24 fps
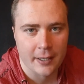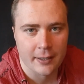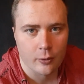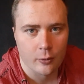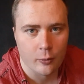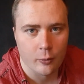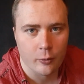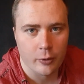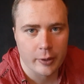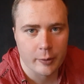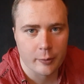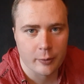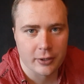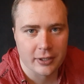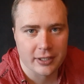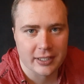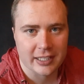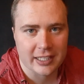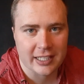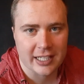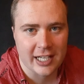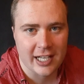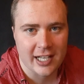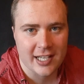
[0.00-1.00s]
When we're in a
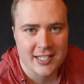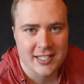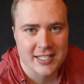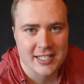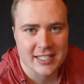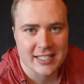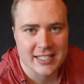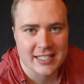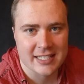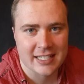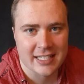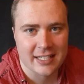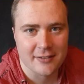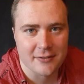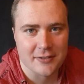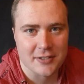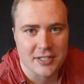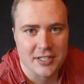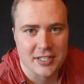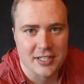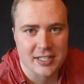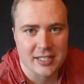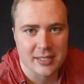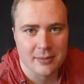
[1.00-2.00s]
constant state of
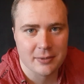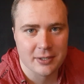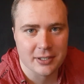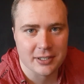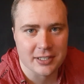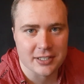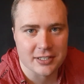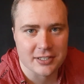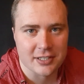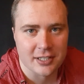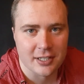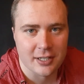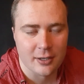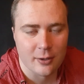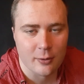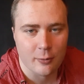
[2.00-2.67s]
stimulus